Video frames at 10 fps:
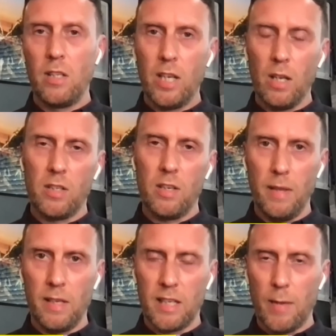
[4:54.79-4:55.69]
Chelsea have
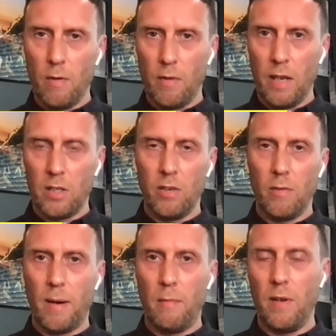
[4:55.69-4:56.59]
been the same over the years under
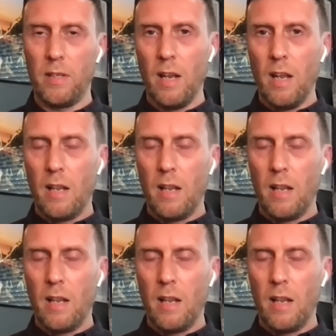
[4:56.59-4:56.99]
Abramovich.